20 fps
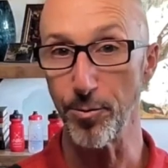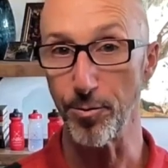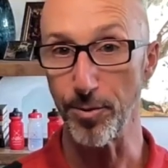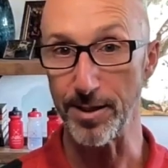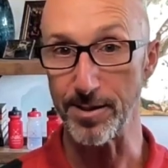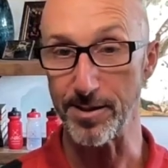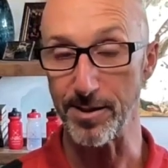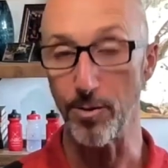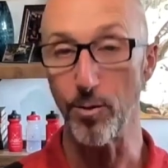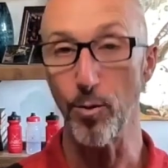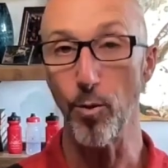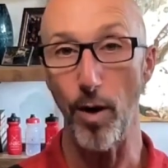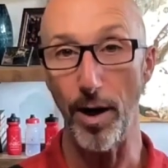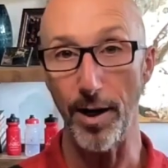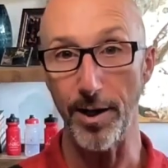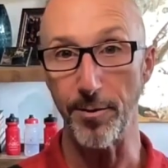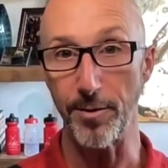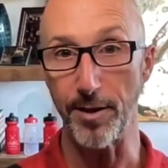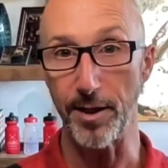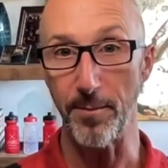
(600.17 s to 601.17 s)
reason why
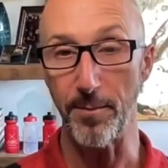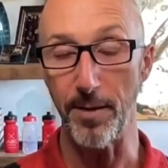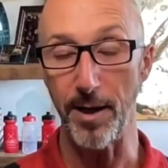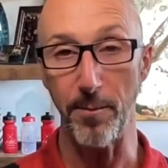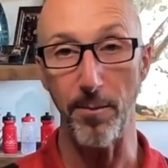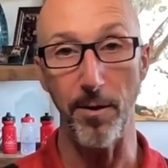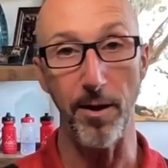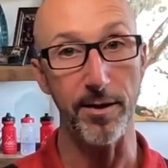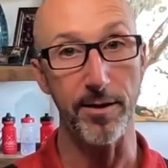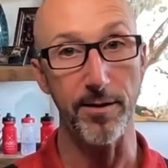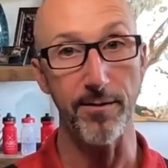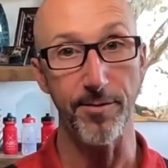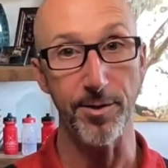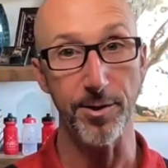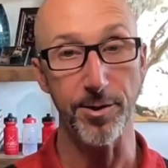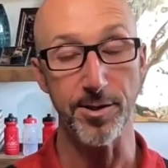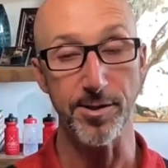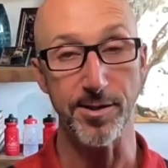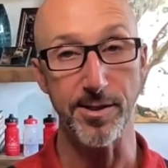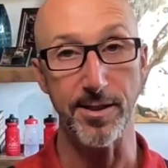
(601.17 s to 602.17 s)
you get a metabolic
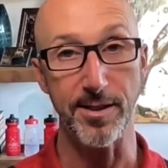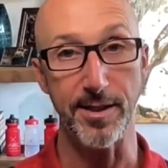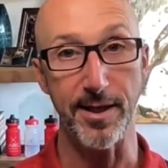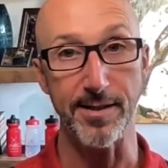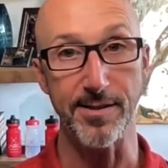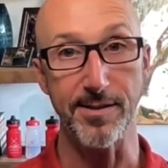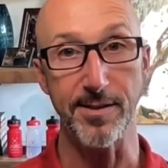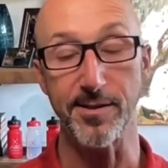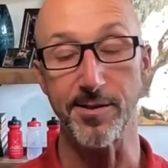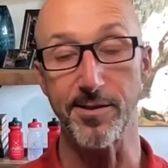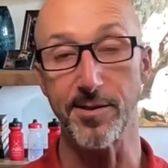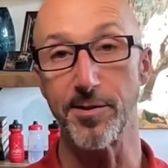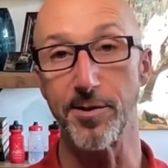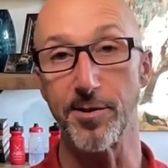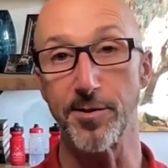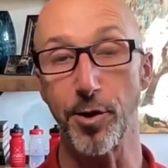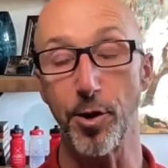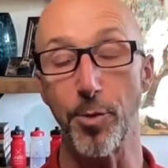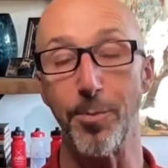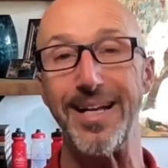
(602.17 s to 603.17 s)
efficiency test, is to
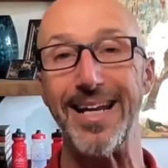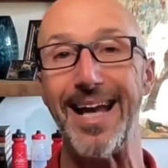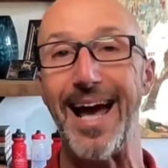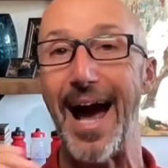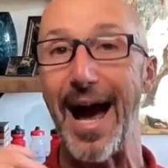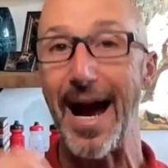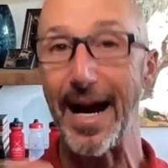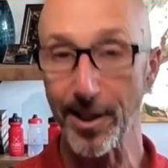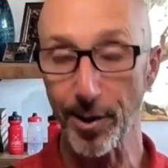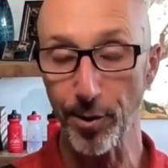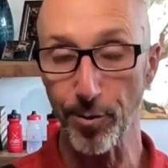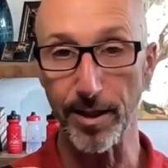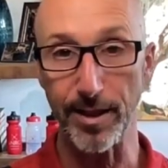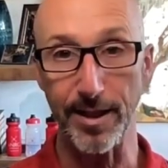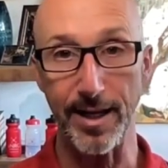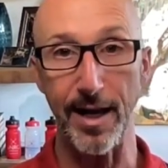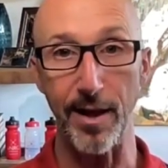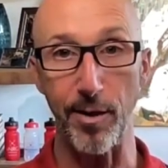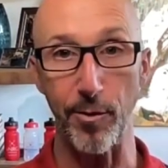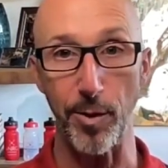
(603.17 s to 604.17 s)
determine accurate
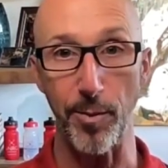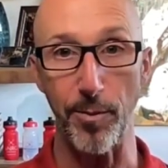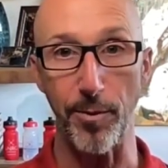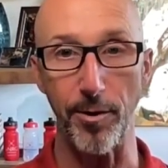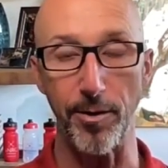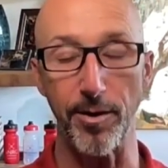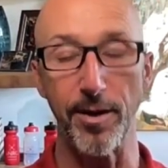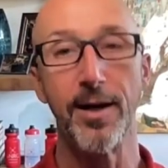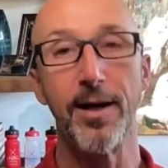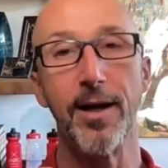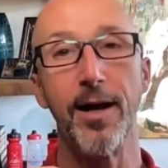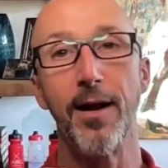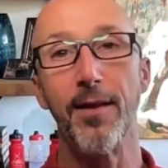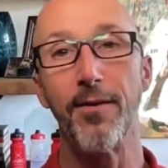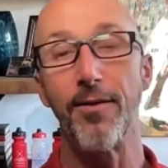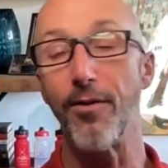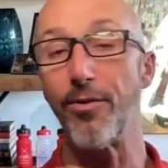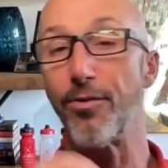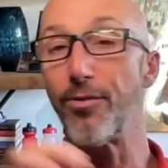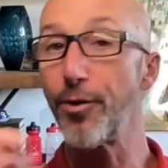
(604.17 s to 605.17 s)
calorie burn.
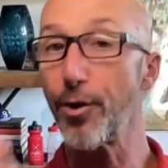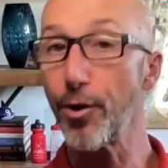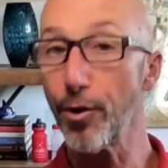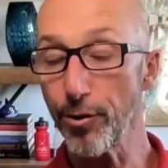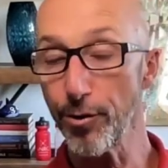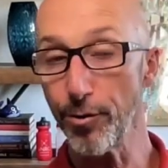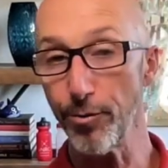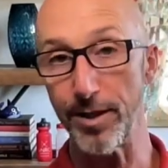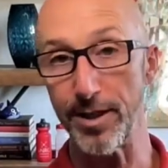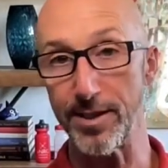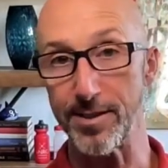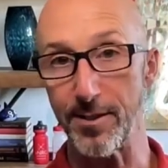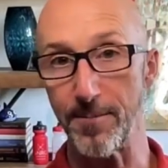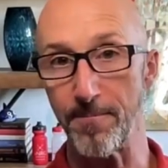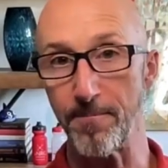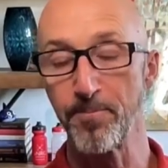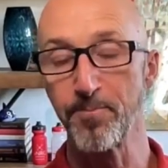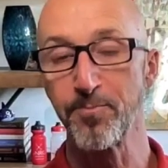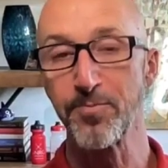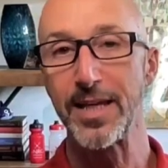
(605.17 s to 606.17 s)
The third
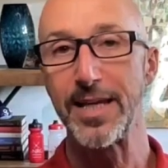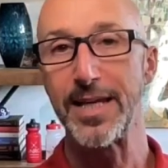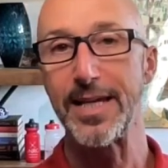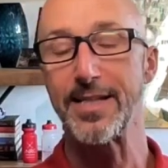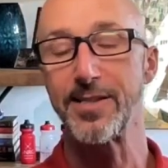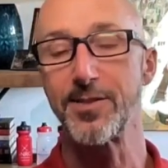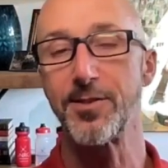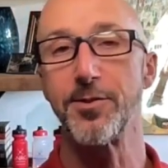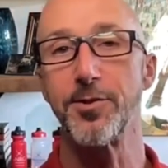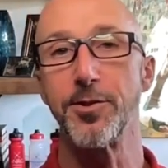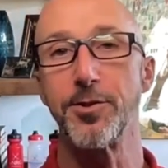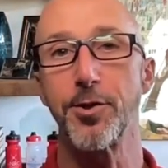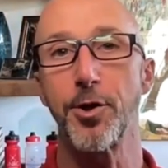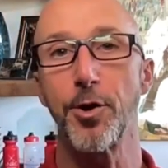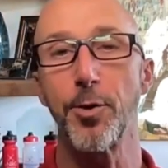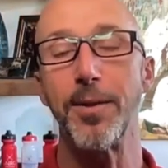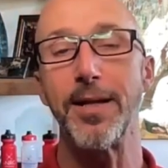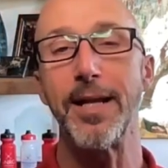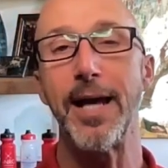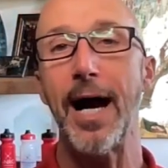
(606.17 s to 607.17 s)
reason is to
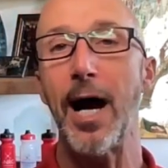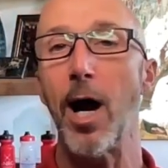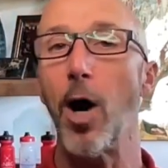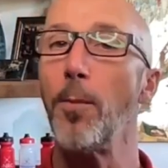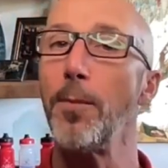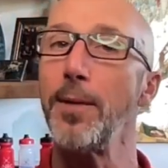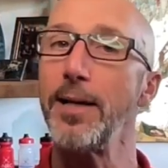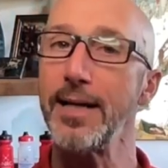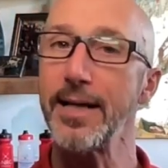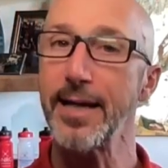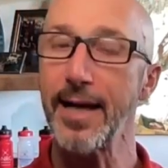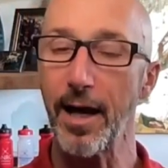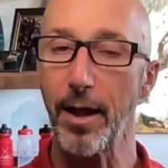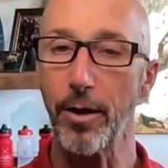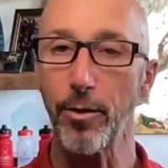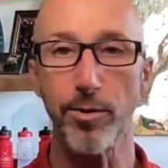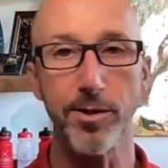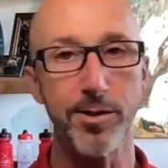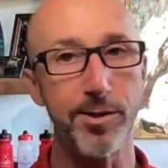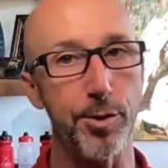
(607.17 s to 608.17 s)
determine how many
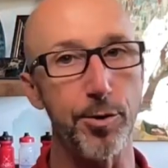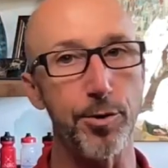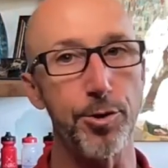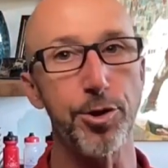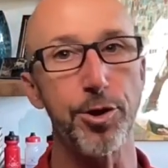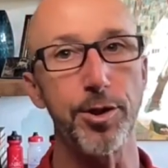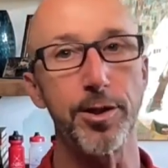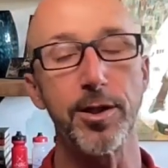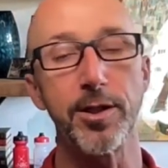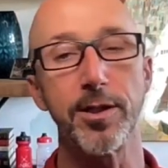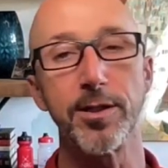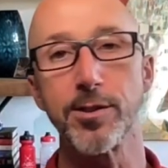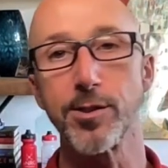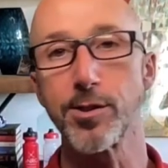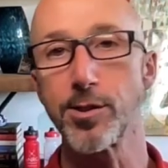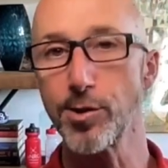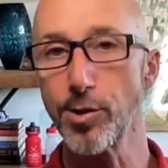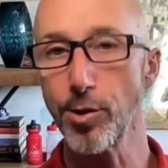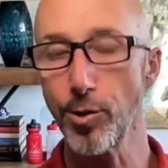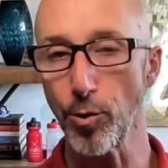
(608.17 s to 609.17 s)
calories you should
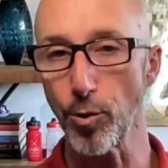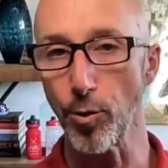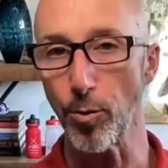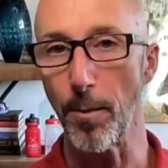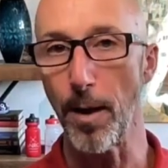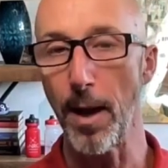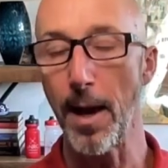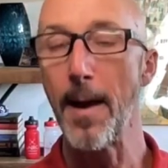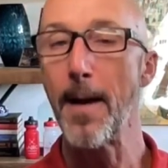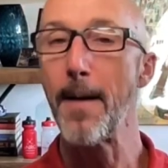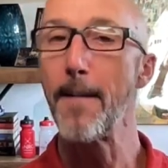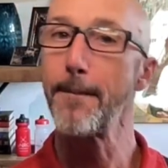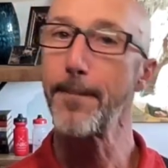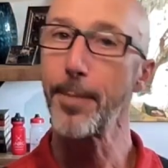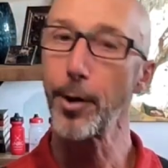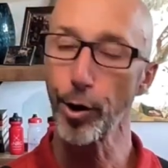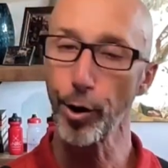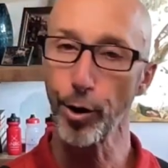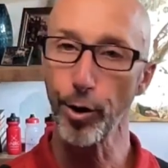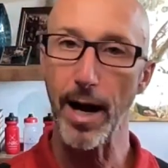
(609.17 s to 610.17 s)
consume
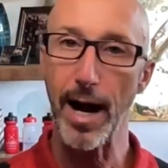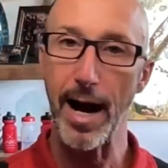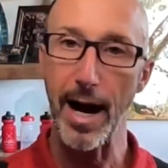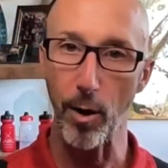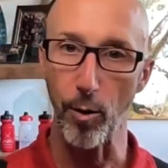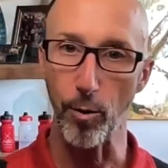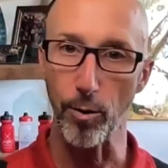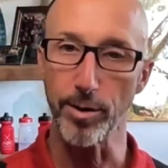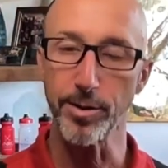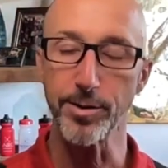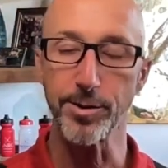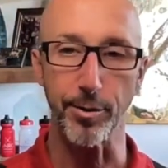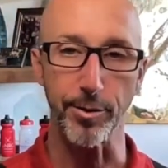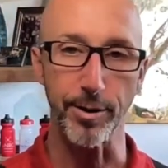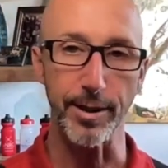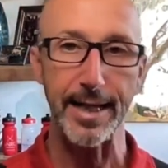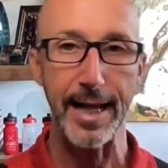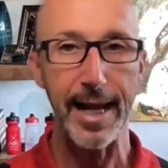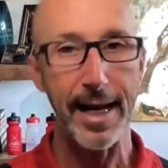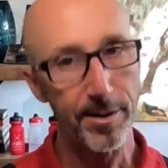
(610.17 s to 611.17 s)
per hour
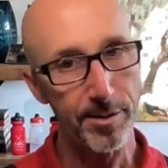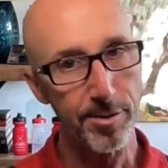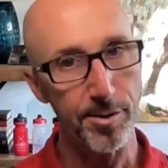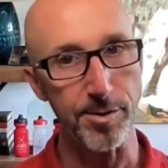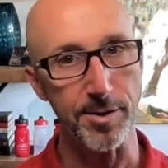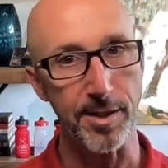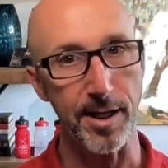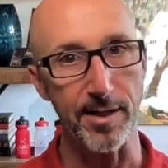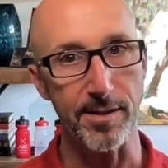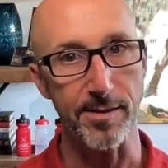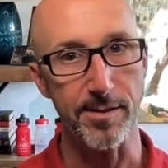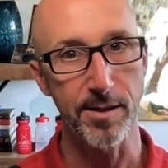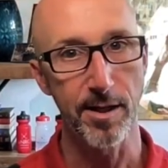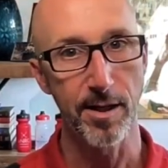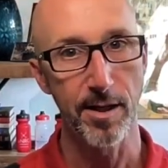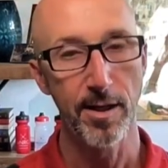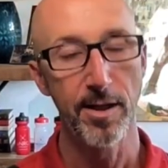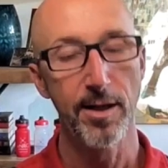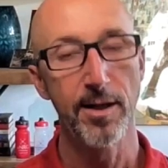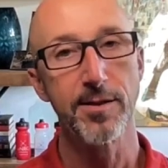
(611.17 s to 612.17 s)
during exercise.
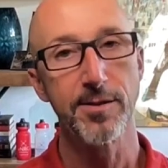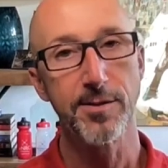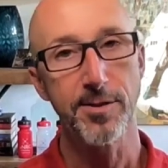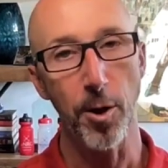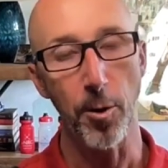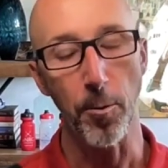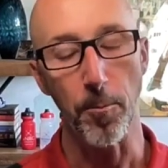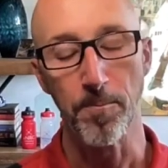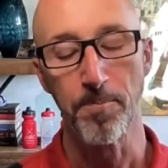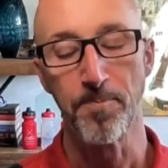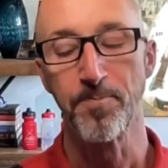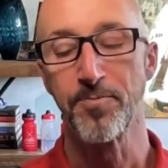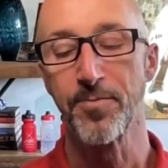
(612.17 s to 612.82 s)
So,